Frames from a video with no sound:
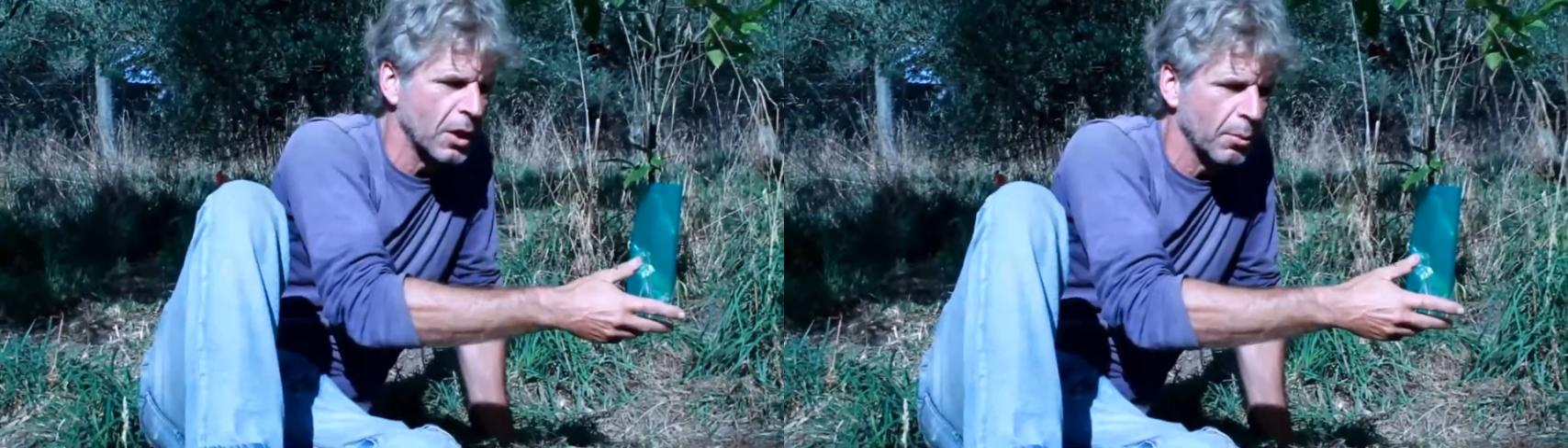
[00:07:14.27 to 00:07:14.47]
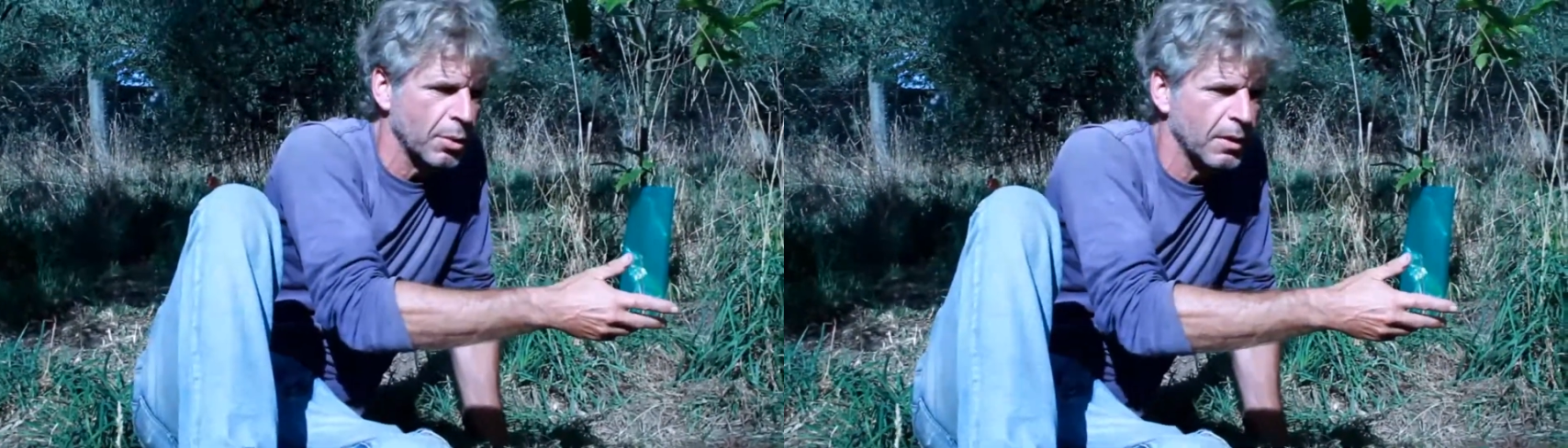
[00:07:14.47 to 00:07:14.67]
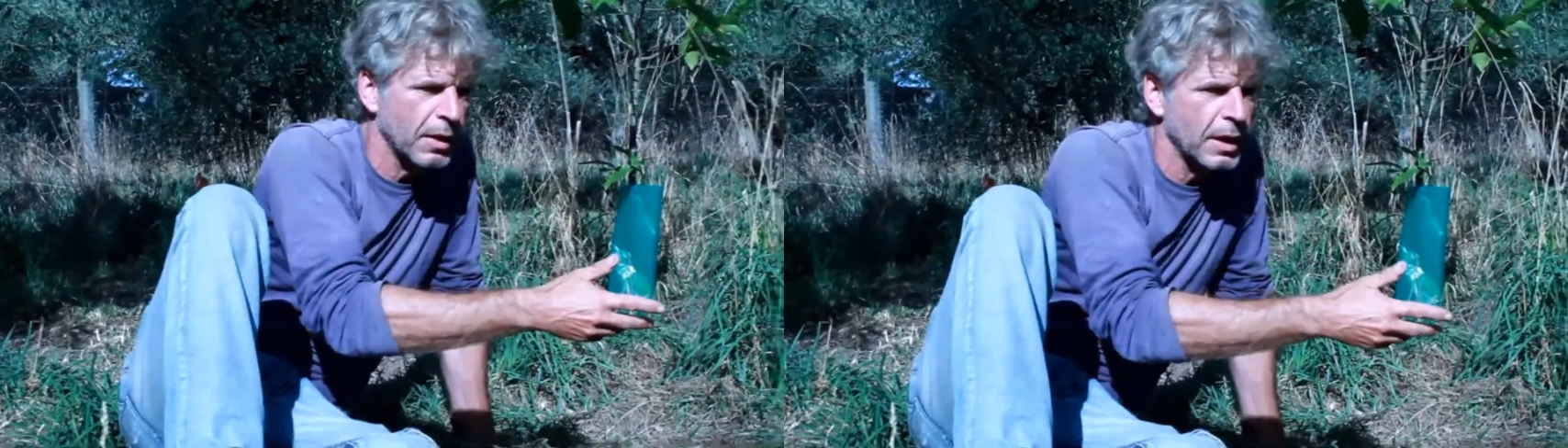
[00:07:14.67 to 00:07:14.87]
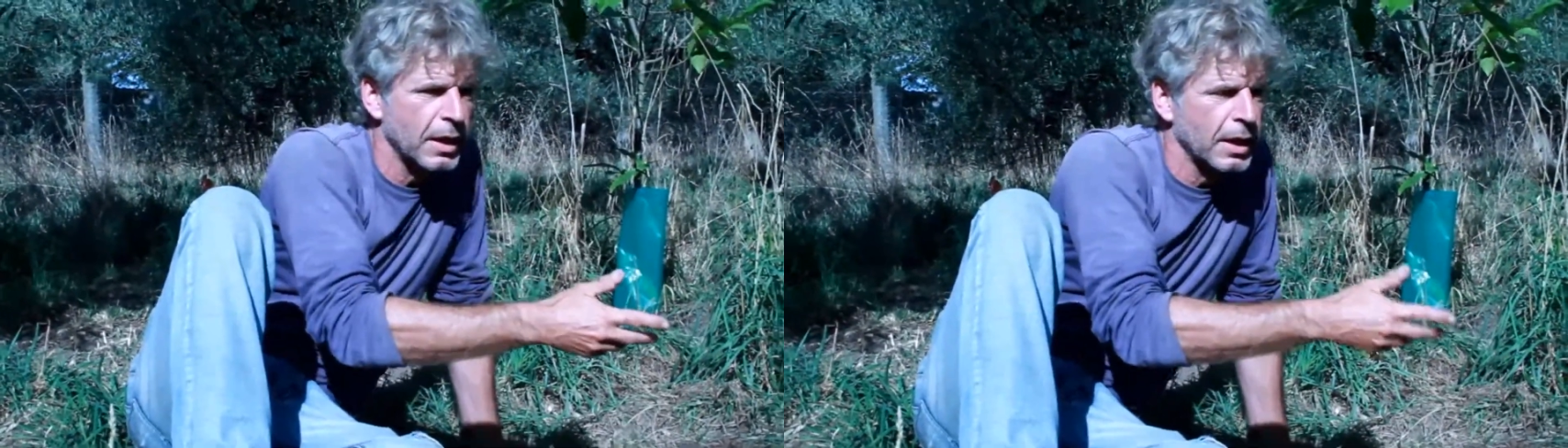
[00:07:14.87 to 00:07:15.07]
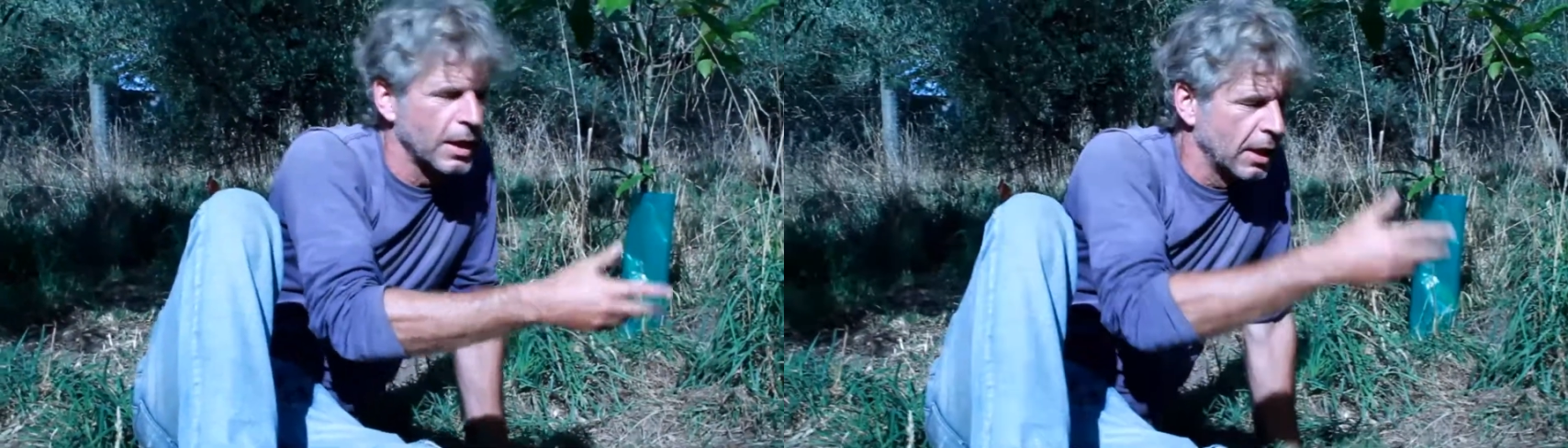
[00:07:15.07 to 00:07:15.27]
up.
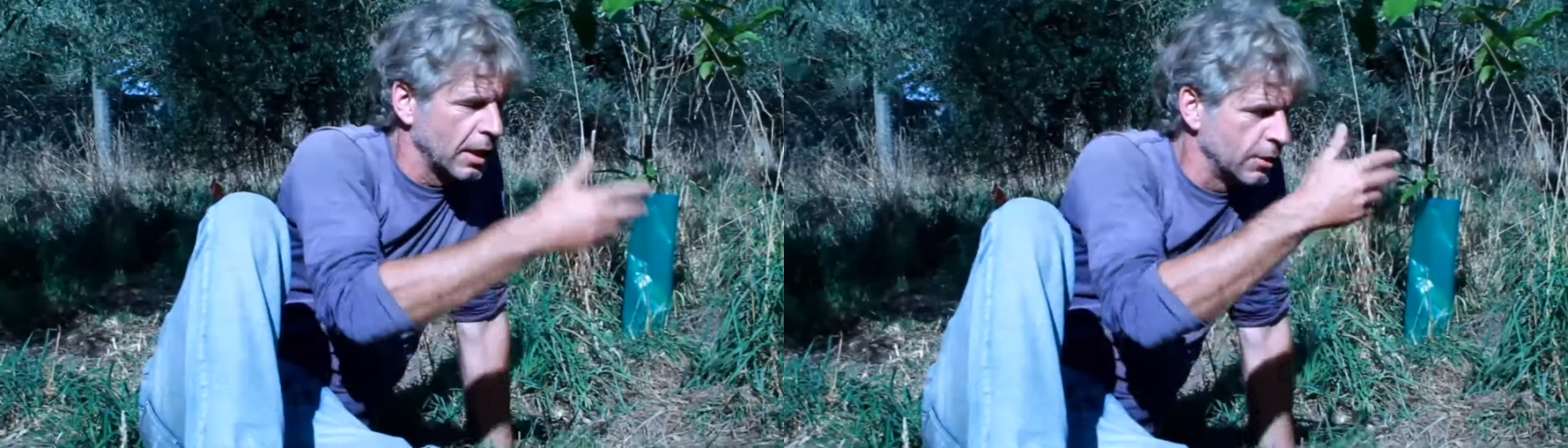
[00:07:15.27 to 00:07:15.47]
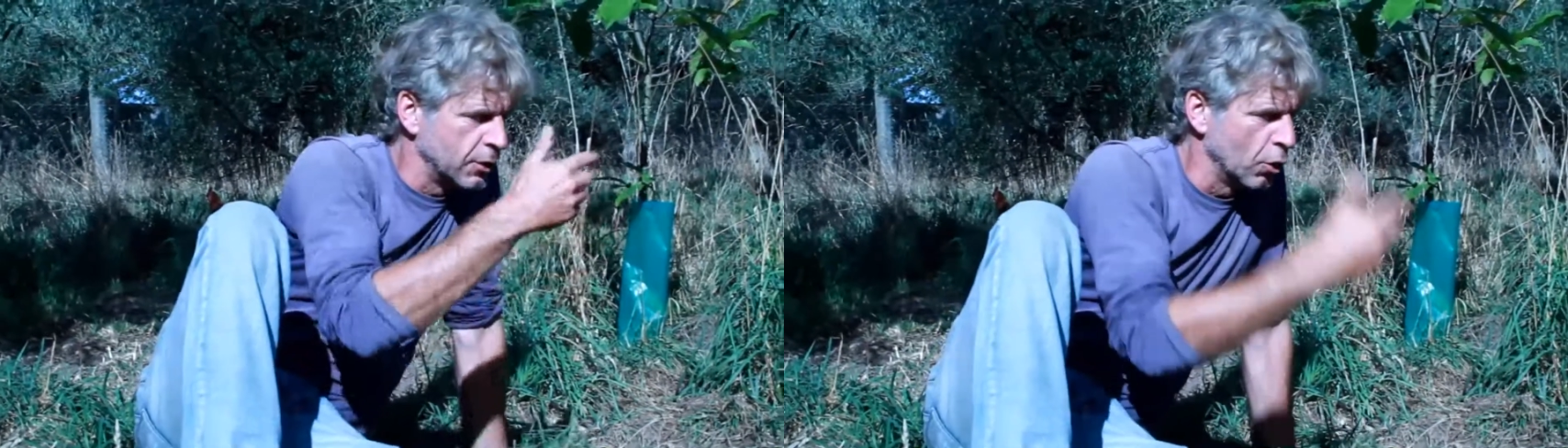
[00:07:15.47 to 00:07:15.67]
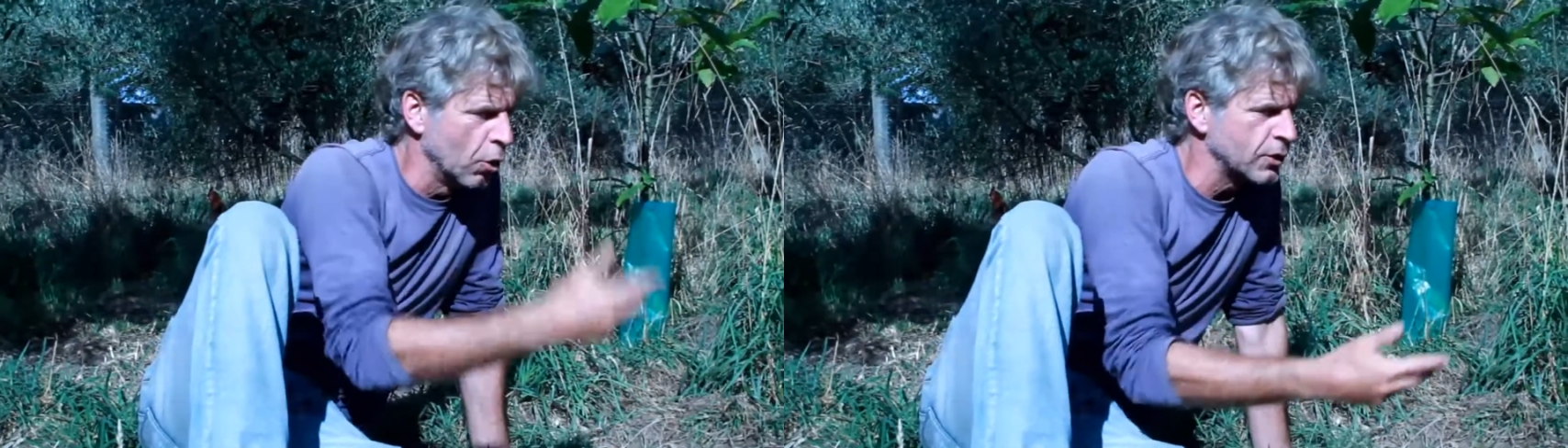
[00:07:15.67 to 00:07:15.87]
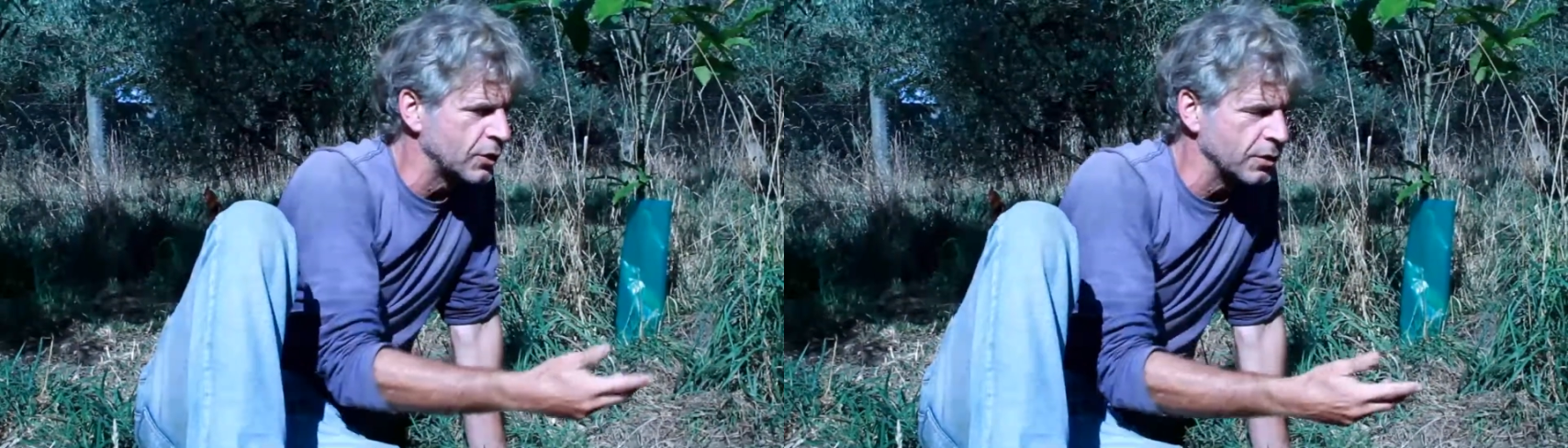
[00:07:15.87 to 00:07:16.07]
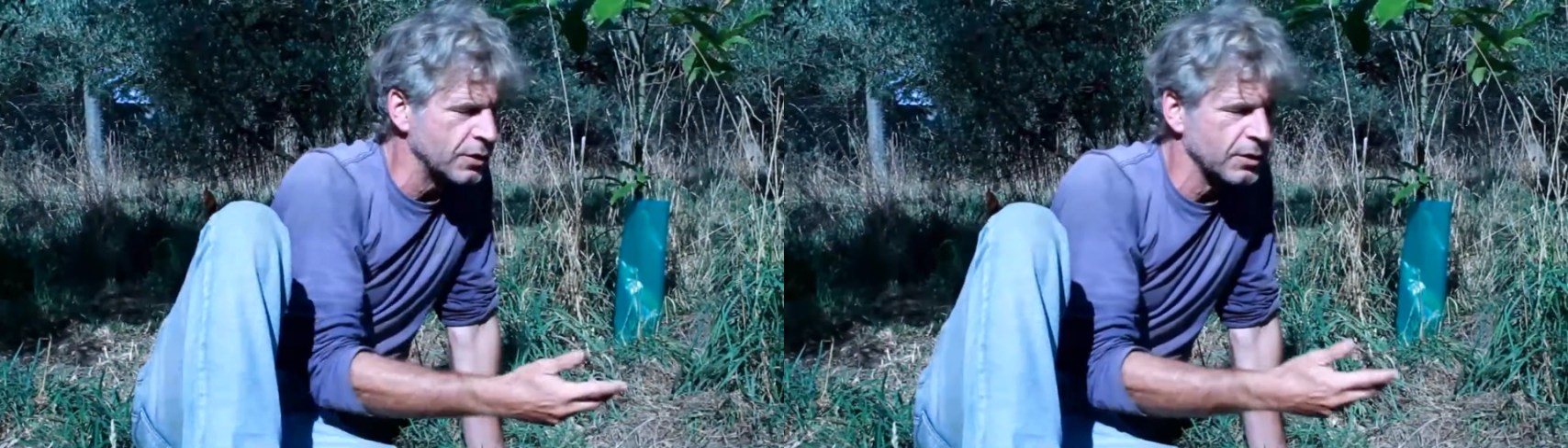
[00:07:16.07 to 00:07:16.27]
The
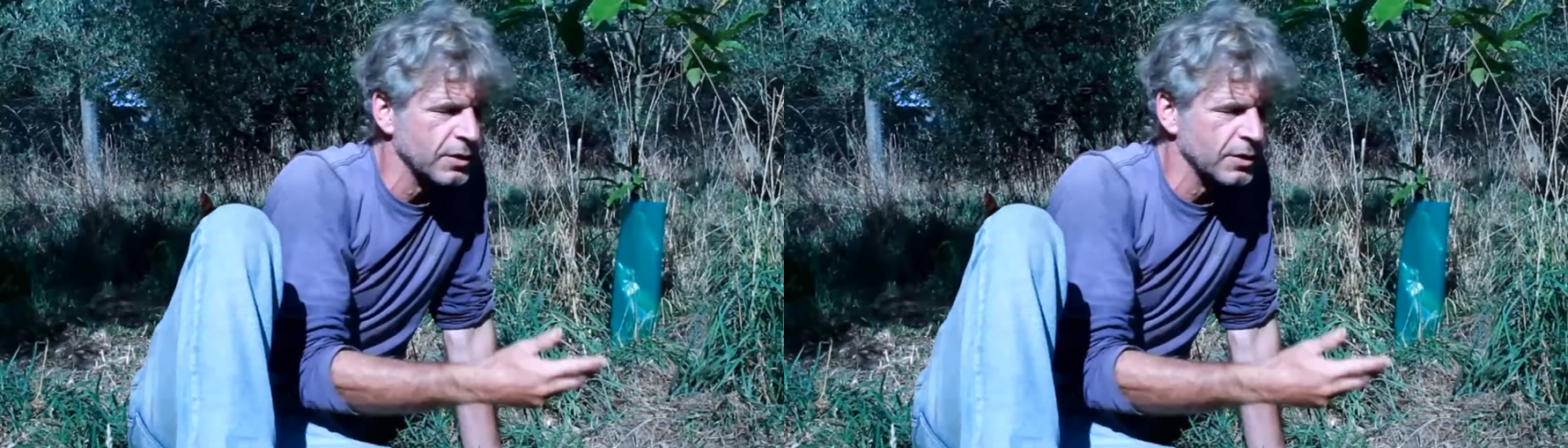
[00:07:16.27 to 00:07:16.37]
orchard